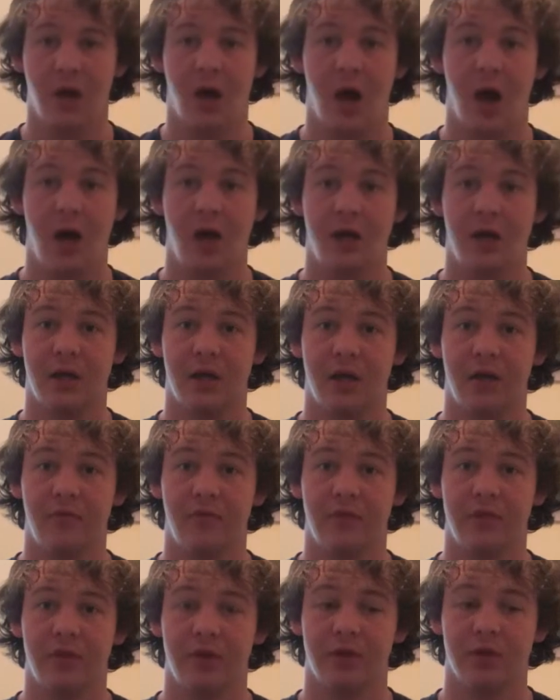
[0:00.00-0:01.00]
I like
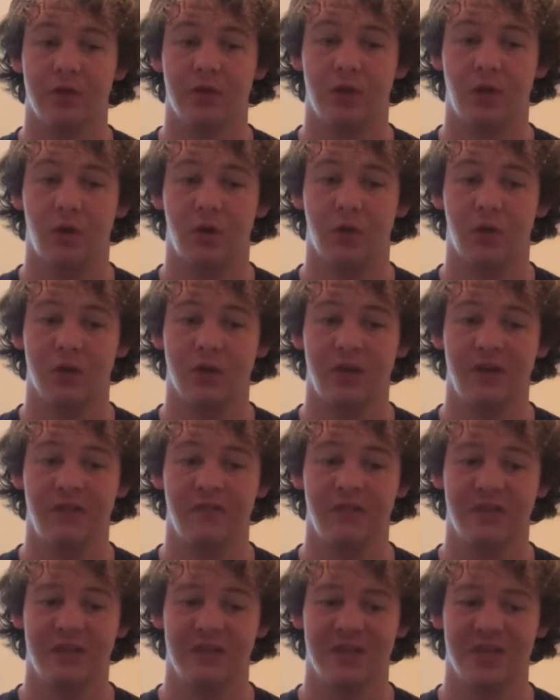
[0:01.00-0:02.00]
everything Star Wars,
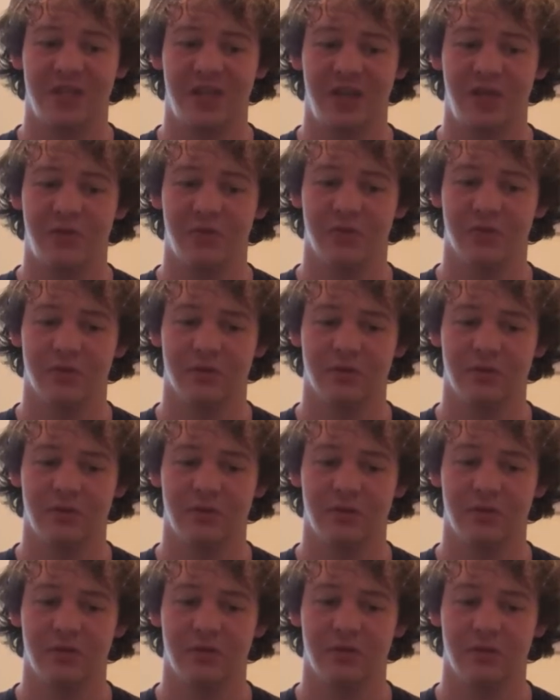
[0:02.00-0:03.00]
even the sequels.
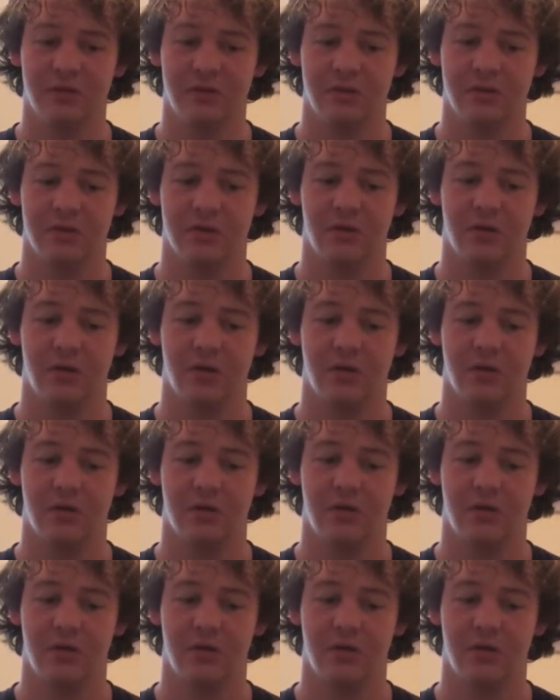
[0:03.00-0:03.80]
So,